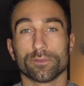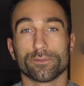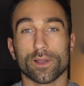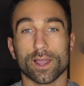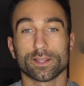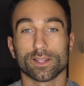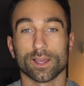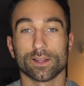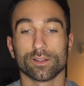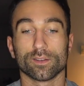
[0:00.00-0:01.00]
the fact
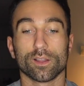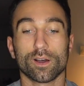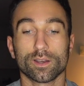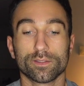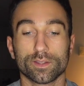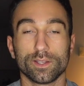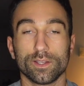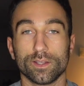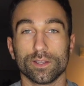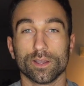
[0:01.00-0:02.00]
that a lot of
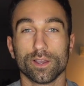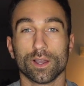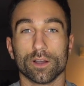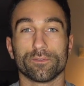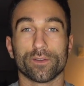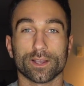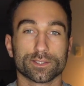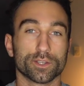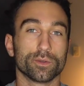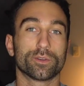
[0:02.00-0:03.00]
the effects
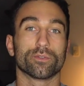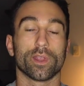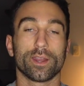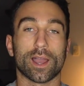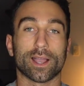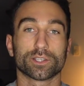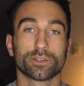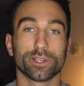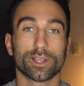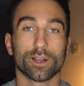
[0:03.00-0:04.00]
that you create
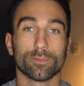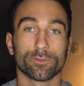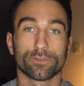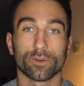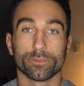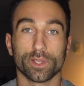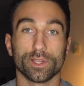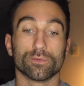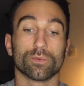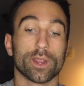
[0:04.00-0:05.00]
actually come from
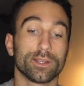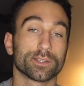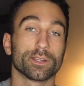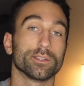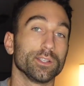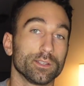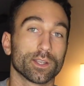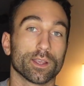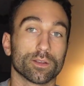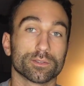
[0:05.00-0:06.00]
erasing
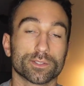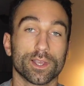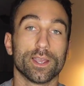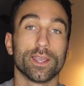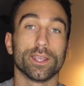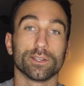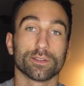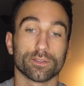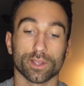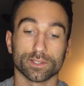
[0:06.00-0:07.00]
details into
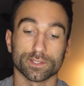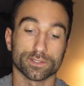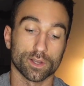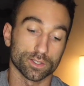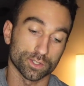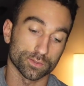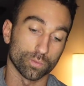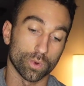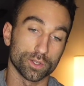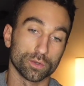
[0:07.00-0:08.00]
things. It's not just
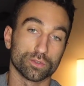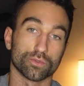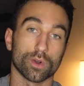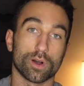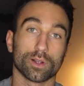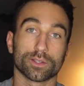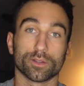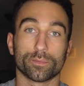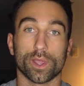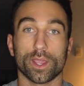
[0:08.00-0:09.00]
what you draw onto
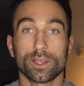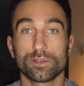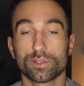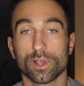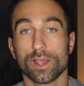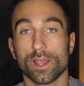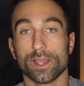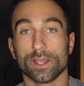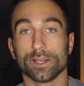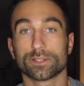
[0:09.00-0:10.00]
the page,
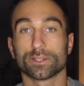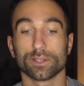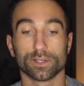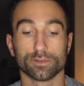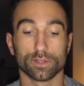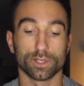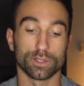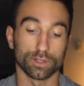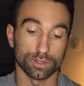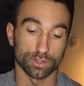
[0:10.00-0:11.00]
it's
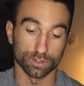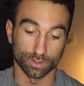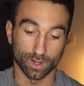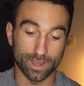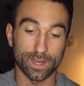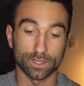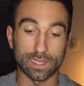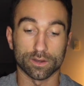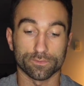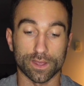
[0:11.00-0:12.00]
literally laying
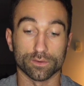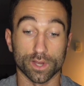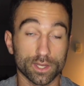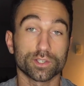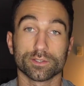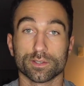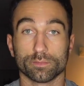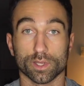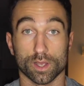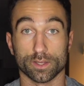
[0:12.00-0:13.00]
down a foundation
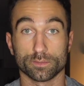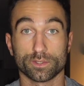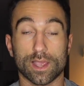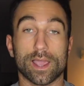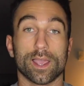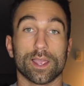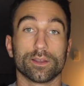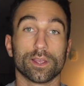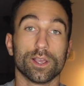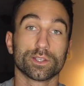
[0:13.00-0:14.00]
sometimes
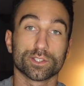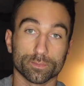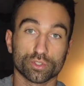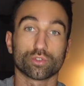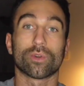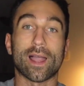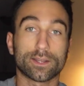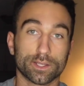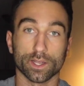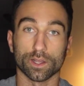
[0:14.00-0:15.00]
and
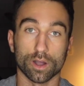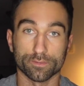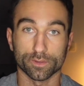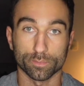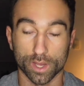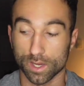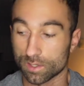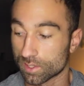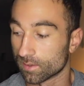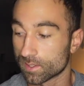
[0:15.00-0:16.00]
subtracting off the
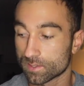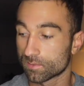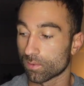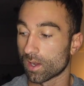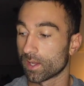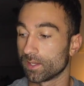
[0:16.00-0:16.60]
page. And this is why